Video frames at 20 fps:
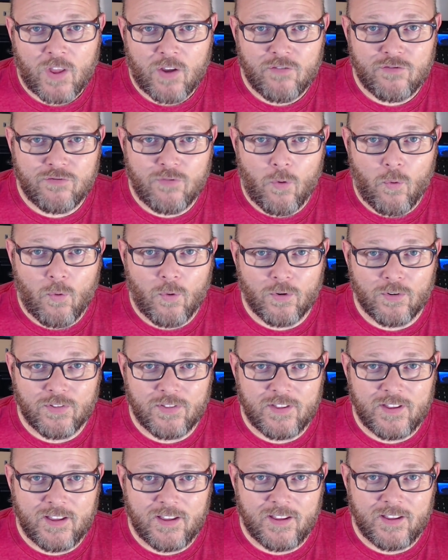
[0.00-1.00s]
for
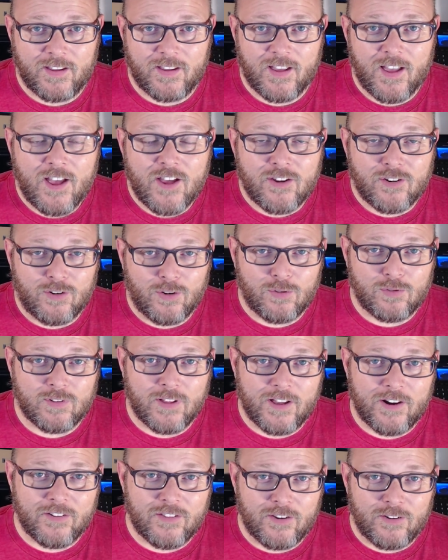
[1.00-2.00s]
the newsletter.